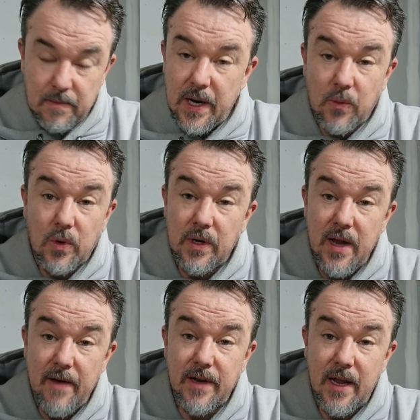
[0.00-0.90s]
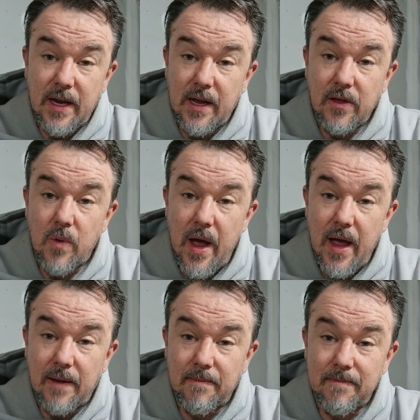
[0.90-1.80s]
I wouldn't have it any other
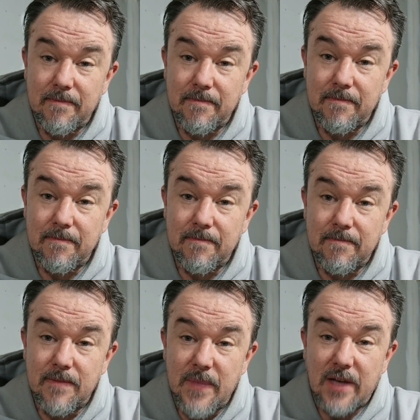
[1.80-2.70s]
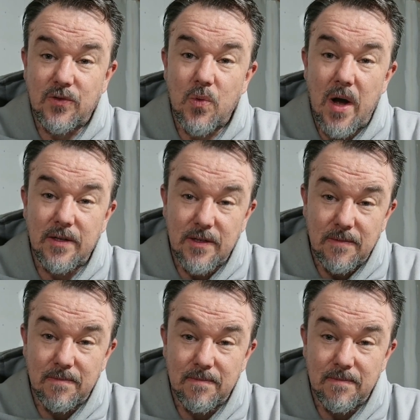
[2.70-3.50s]
way. Thanks for watching.